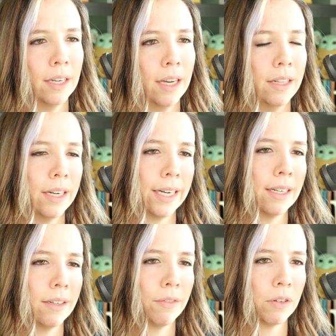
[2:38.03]
And then I
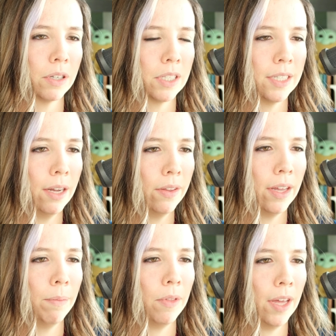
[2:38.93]
can, of course, sell
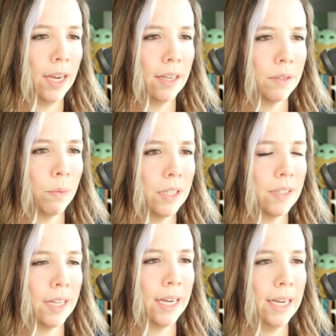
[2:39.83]
them things once
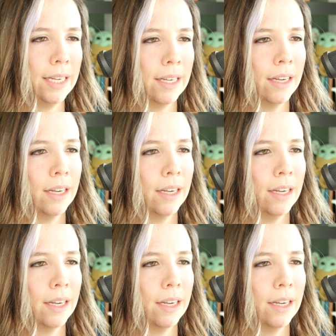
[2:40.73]
they